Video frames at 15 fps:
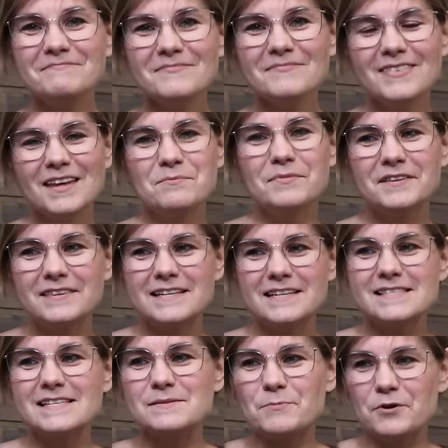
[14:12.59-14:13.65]
but this
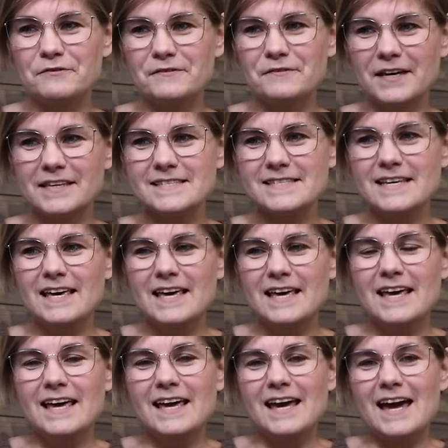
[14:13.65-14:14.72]
is perfect,
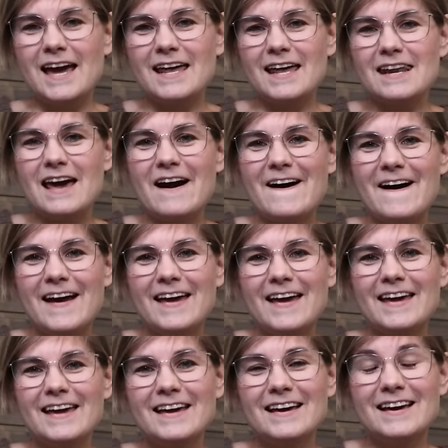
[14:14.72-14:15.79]
and I
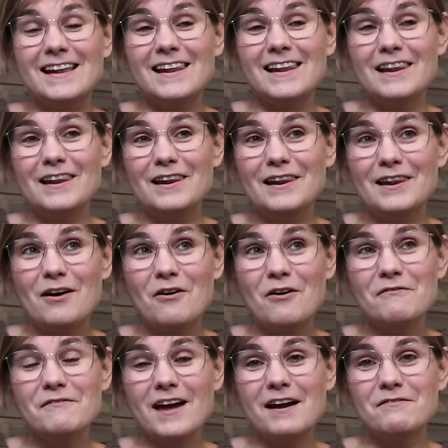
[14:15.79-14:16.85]

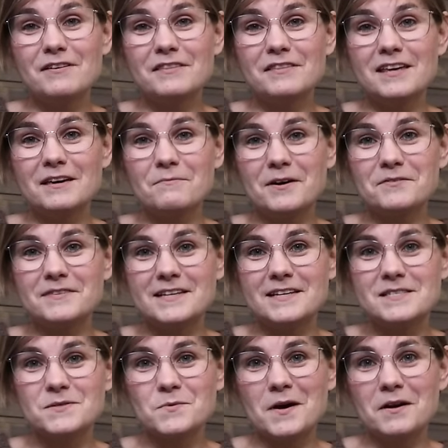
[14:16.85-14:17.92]
love everything about this
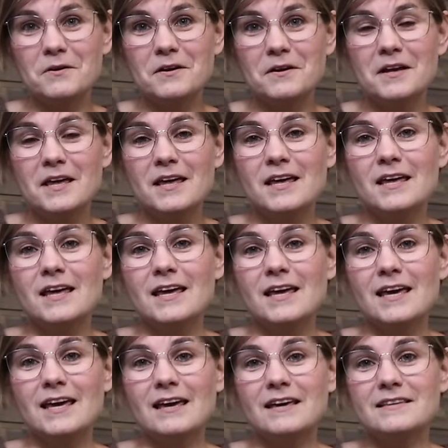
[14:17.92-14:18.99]
sweater.
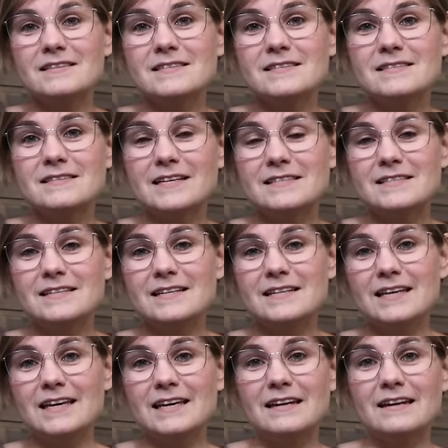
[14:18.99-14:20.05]
It's knitted
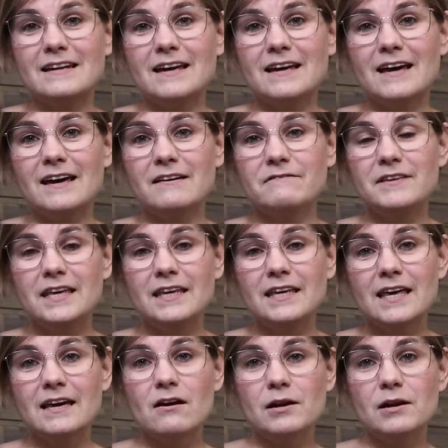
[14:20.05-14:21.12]
in
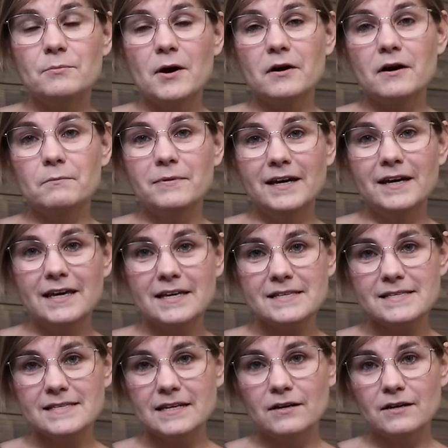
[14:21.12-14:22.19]
Viking Alpaca Breeze
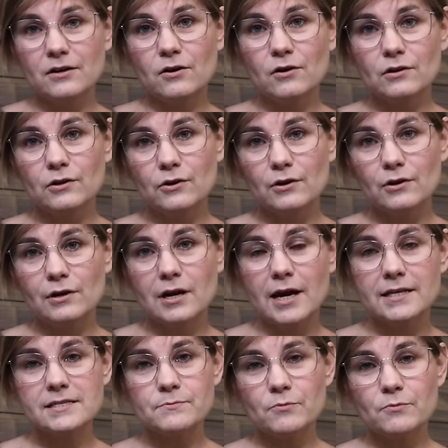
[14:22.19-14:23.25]
in the color
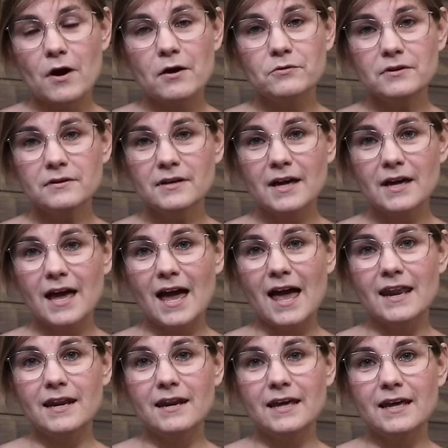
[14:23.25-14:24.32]
light brown,
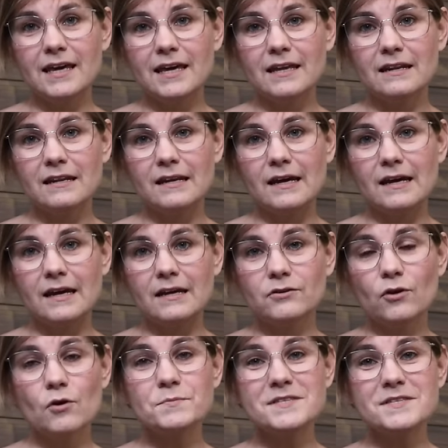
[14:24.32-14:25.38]
and in
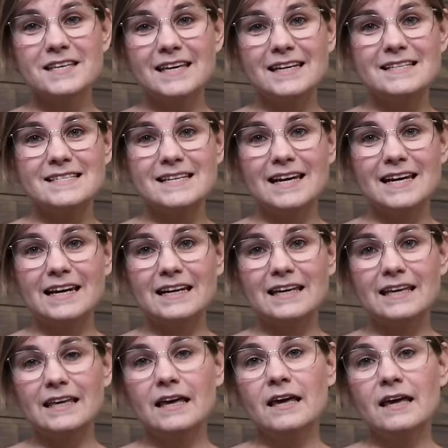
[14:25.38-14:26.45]
Drops Kid Silk,
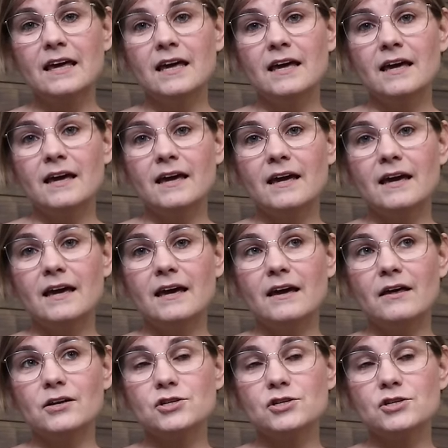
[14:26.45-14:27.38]
the